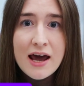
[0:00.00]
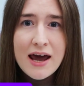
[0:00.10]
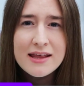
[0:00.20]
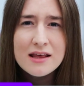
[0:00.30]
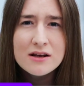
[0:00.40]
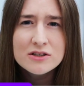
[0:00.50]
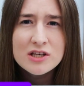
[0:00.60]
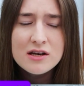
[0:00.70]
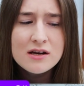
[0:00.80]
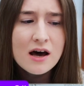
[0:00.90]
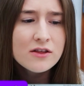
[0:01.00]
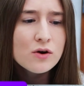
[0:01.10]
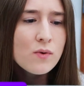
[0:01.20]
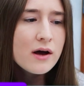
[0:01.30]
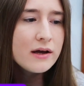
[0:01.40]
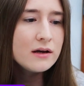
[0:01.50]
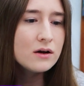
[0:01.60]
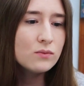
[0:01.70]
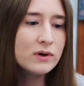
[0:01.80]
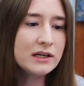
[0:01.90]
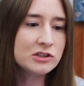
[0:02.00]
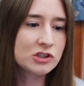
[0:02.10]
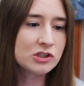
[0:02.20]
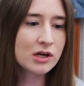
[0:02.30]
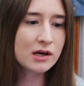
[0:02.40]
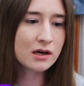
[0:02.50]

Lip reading: And then there's another one, which,